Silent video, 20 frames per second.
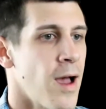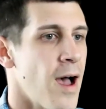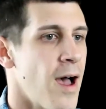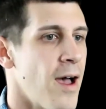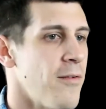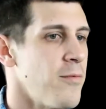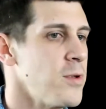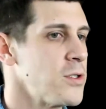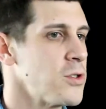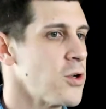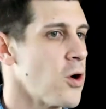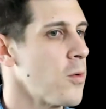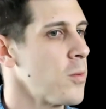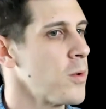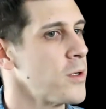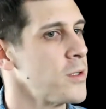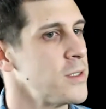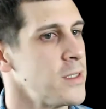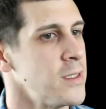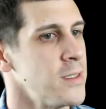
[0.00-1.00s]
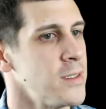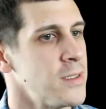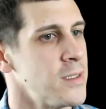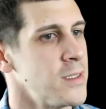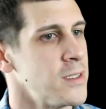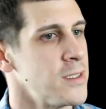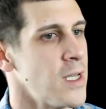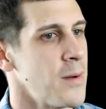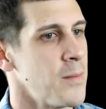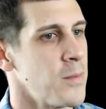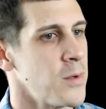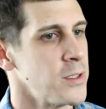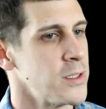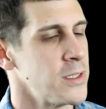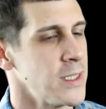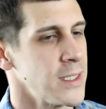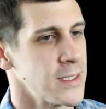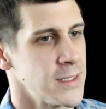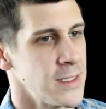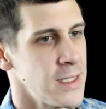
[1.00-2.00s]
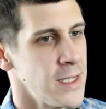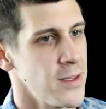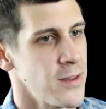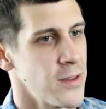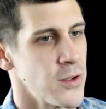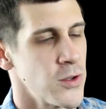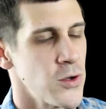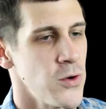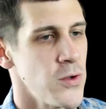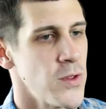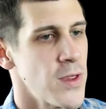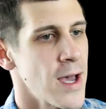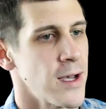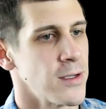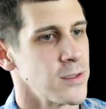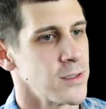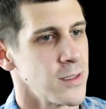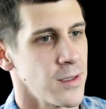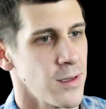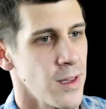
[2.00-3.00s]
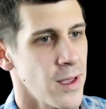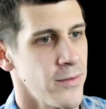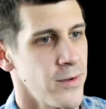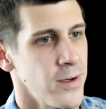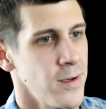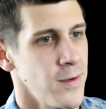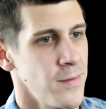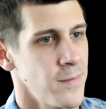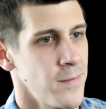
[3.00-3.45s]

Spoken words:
I've been sober since December 16th of 2011.